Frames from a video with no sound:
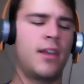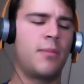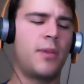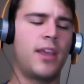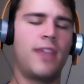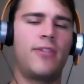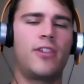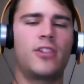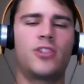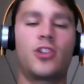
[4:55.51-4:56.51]
But if
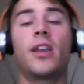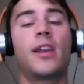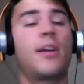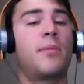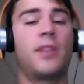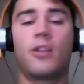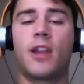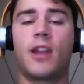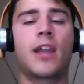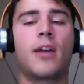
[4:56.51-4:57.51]
you're starting a company or
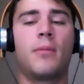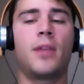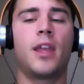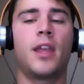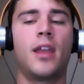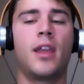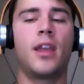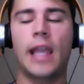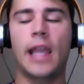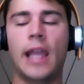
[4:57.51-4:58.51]
running a company, I
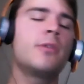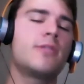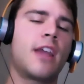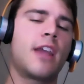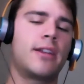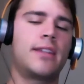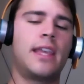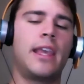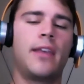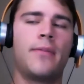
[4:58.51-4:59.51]
can almost
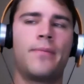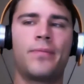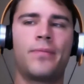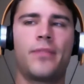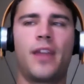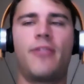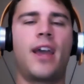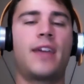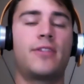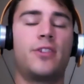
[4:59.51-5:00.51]
guarantee that if I
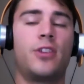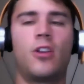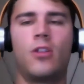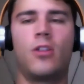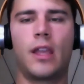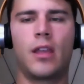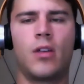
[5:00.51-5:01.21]
asked you, like,